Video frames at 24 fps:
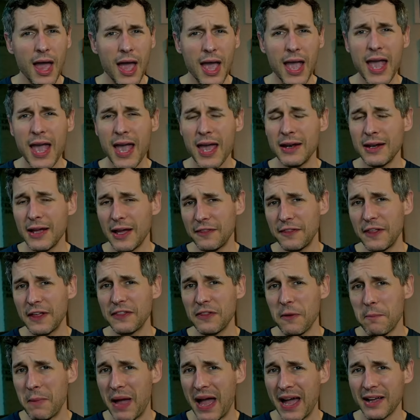And I think
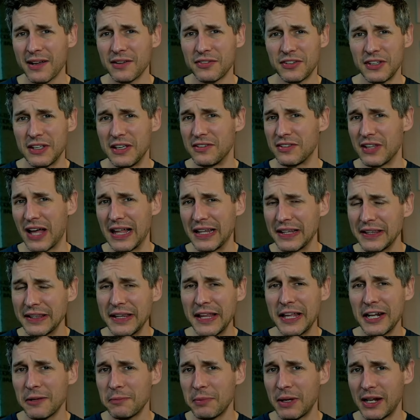the Magus is a
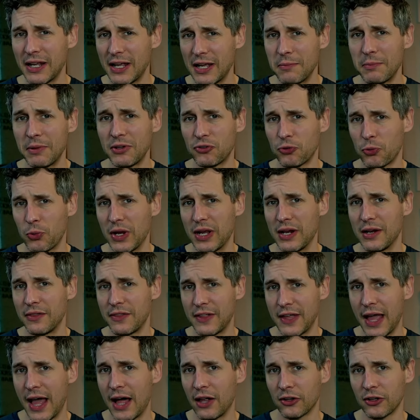little bit in between
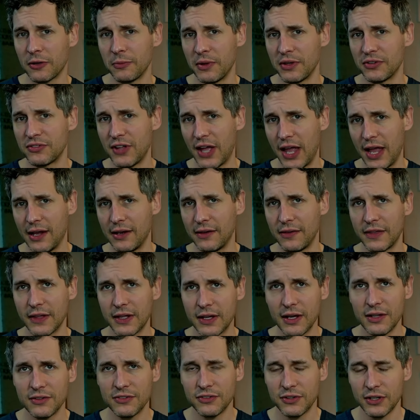the Alchemist and the
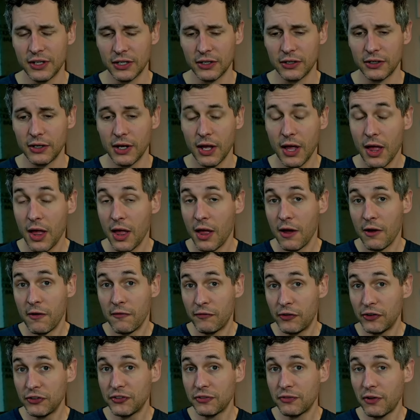Gunslinger.
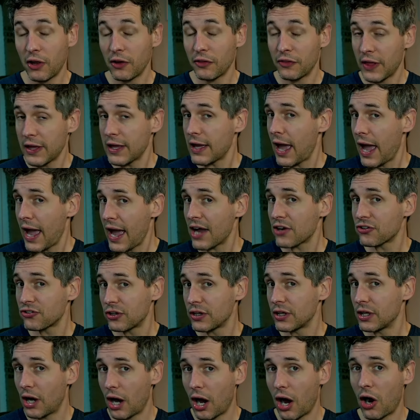First of all, they
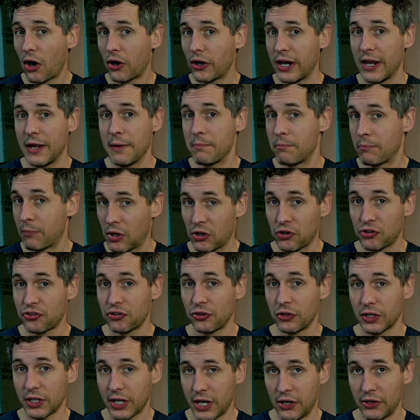actually are a
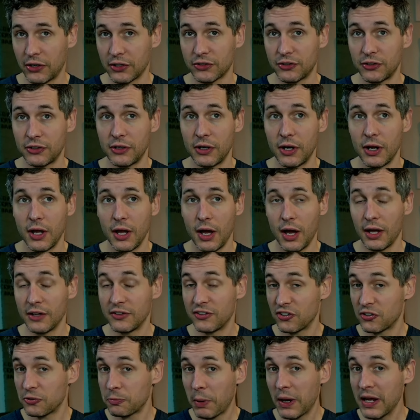martial character.
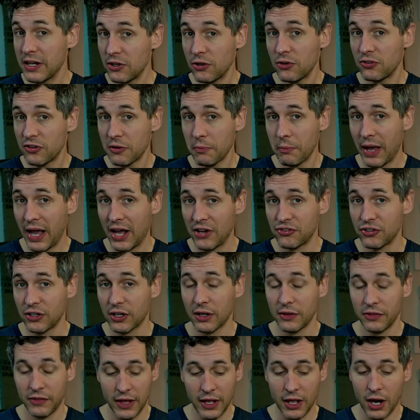Despite using
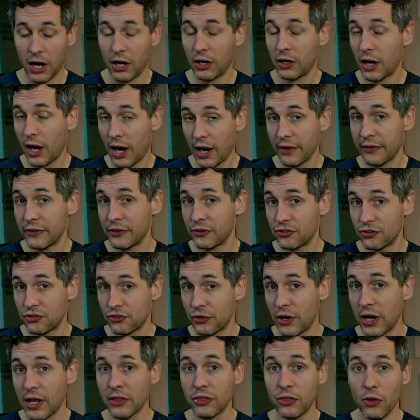magic, they are either
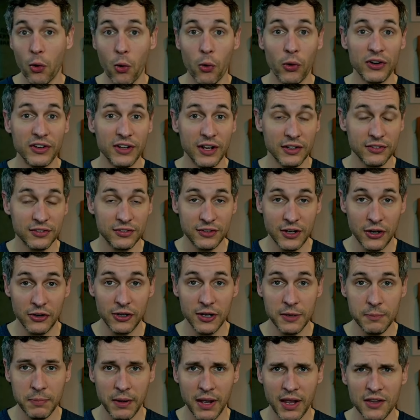strength or
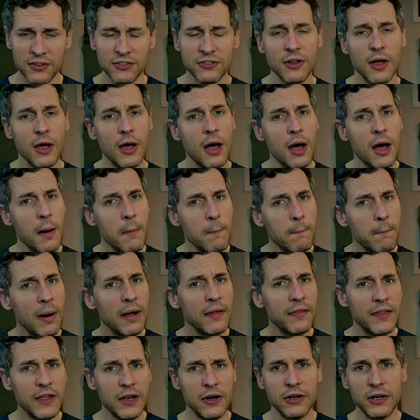dexterity based,
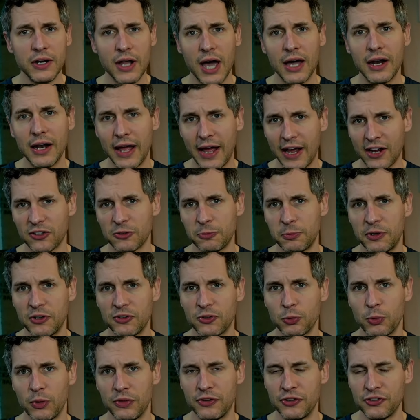but they are not
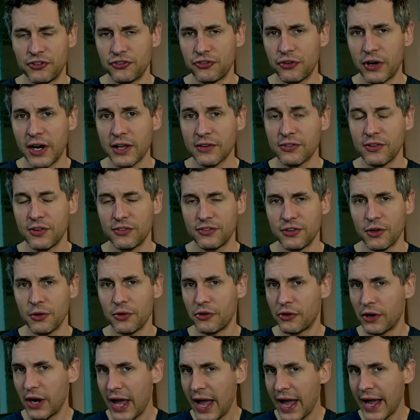experts with their strikes, so
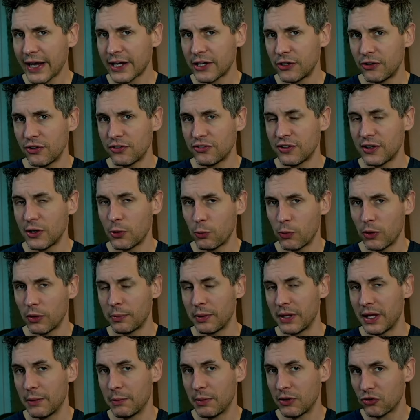their accuracy will
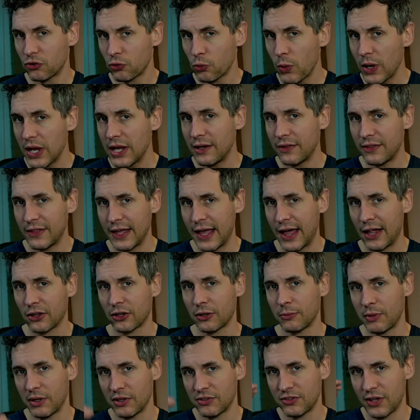be in between the
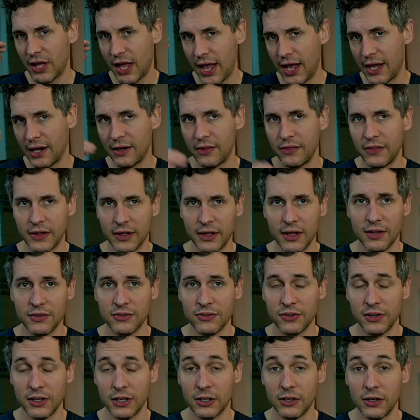Alchemist and the
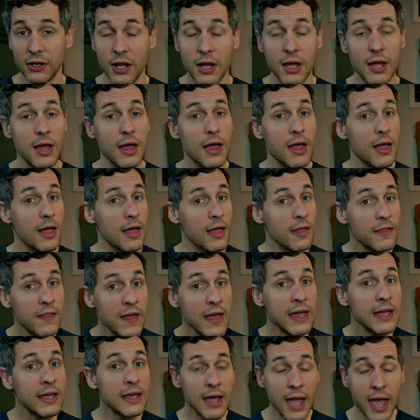Gunslinger.
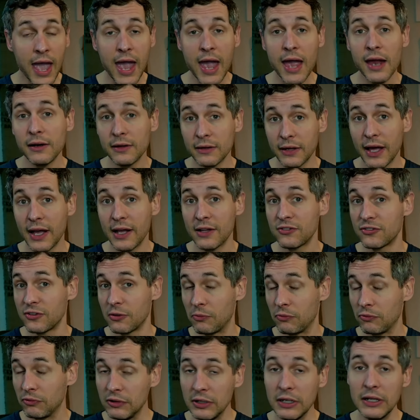They can land
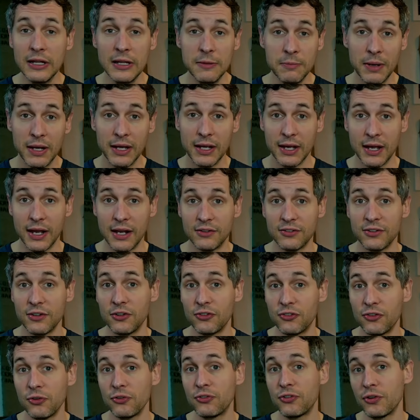some really big hits
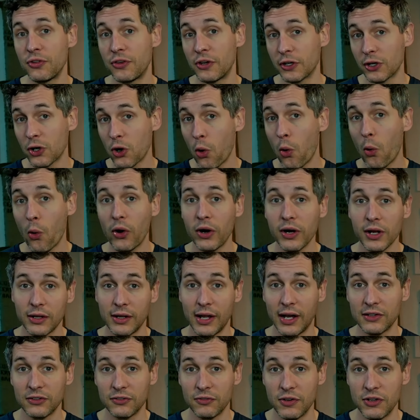due to their core
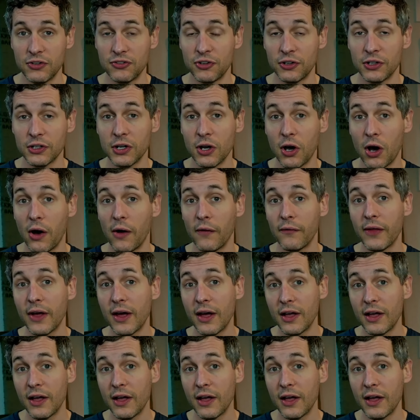class feature called